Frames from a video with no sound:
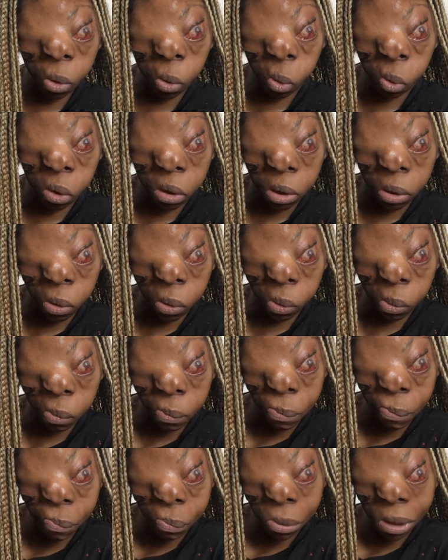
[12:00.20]
also
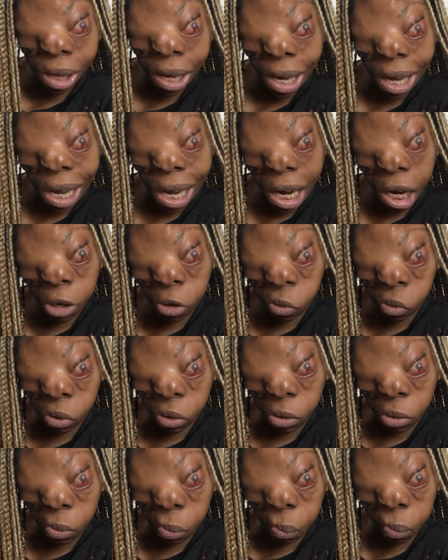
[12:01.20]

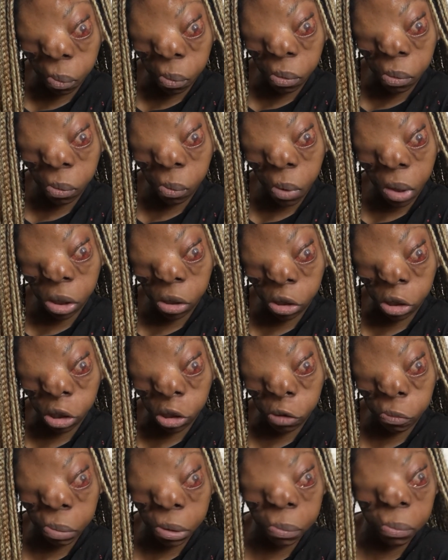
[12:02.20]
helped one or two
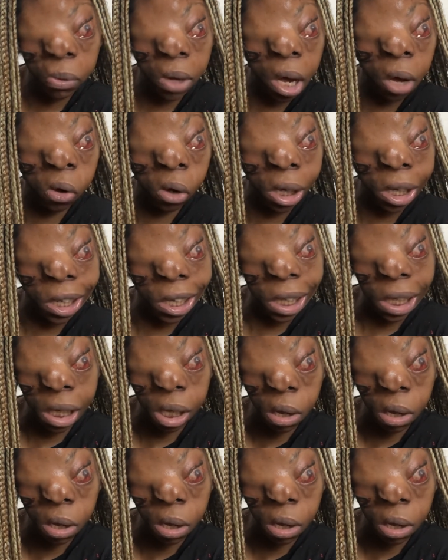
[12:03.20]
people out there.